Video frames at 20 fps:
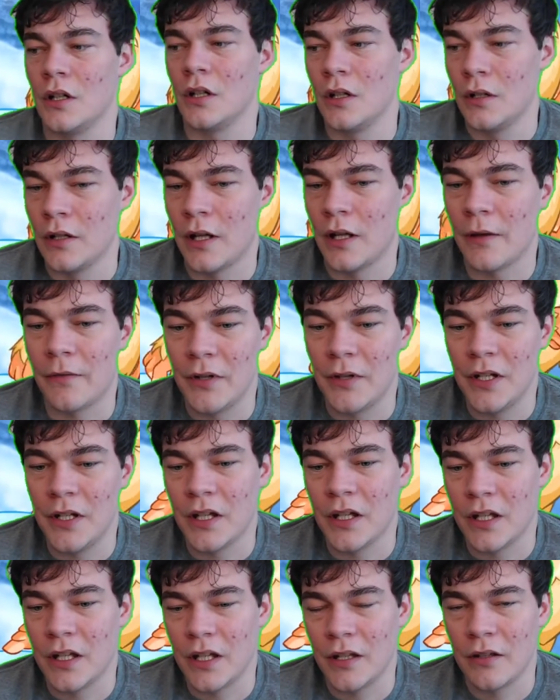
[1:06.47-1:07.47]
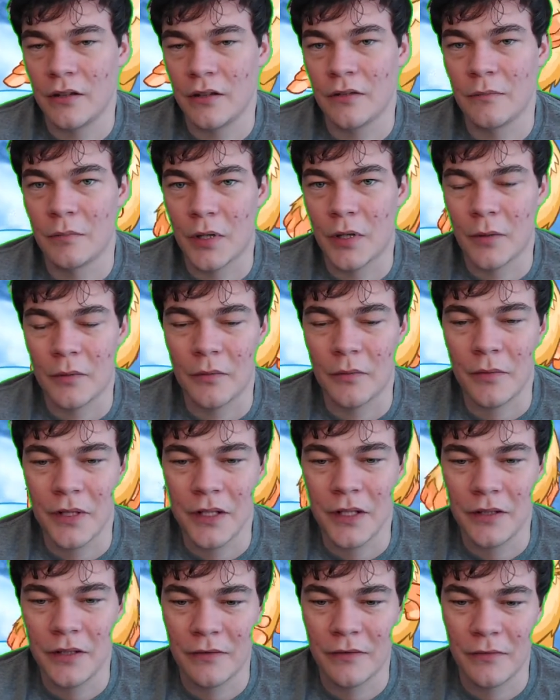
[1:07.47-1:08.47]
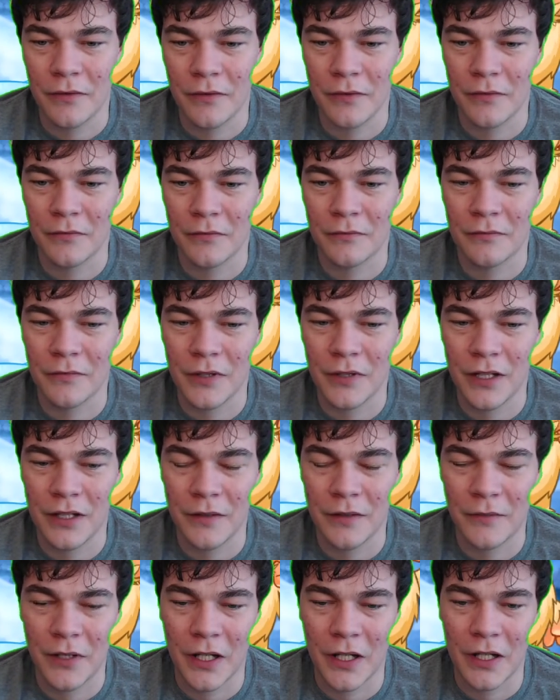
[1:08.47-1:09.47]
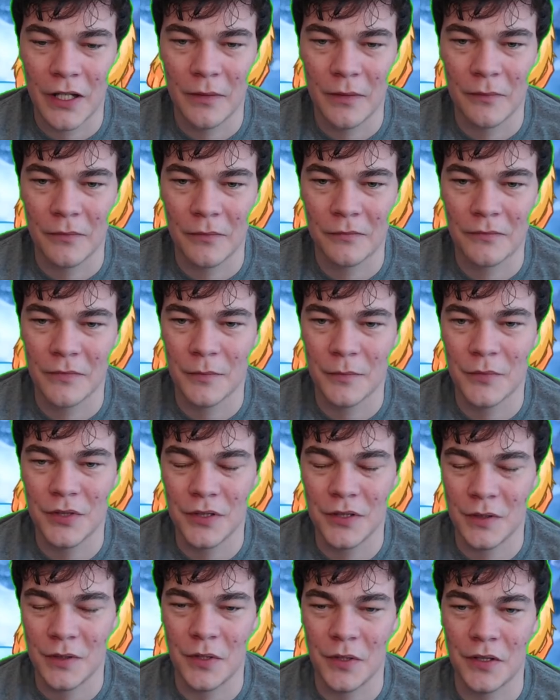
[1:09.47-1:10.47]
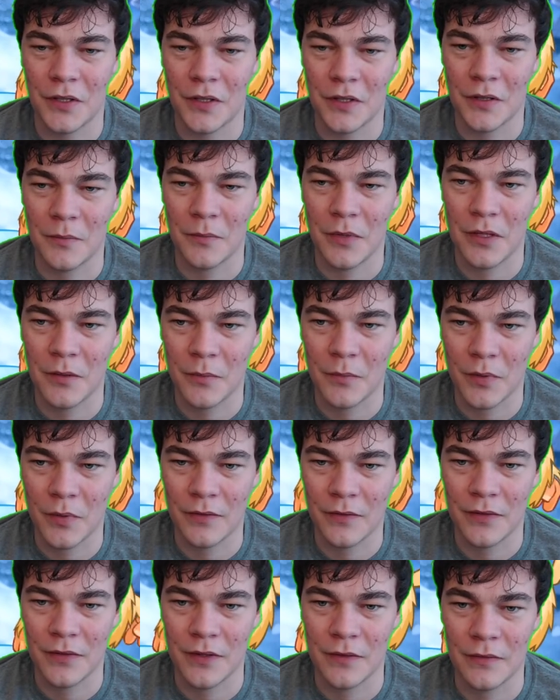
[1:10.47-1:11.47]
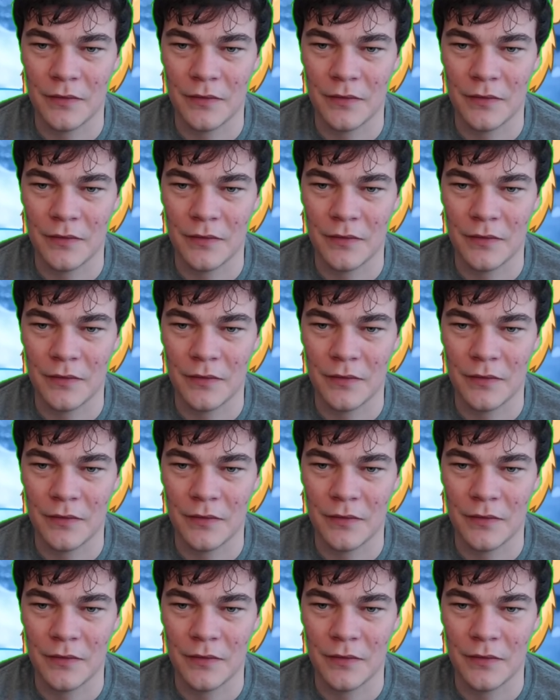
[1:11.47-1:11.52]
every day, probably, for the end of time, I'm just going to be talking about improv stuff.